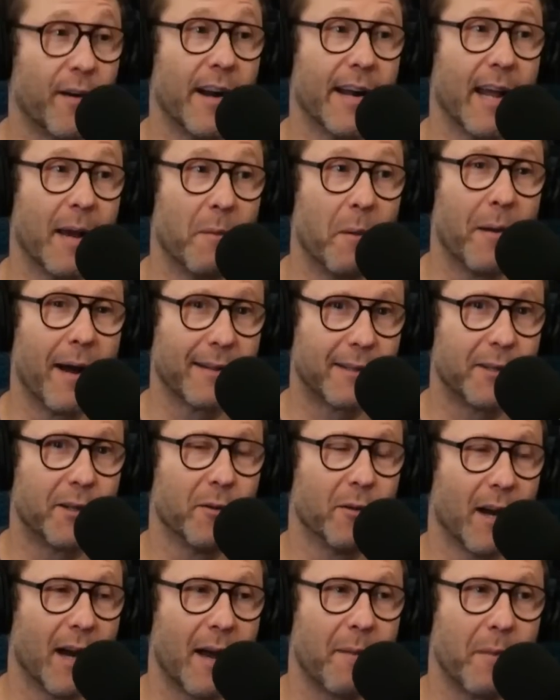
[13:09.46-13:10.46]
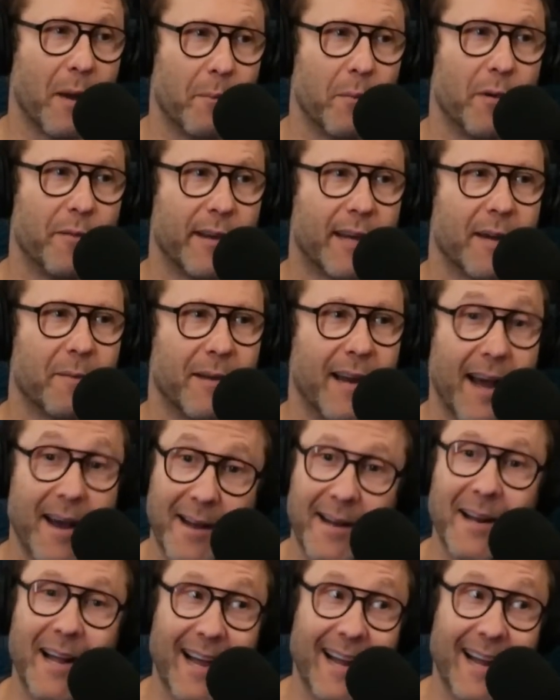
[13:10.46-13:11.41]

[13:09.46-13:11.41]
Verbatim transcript: funny. I'm about to do a movie coming out.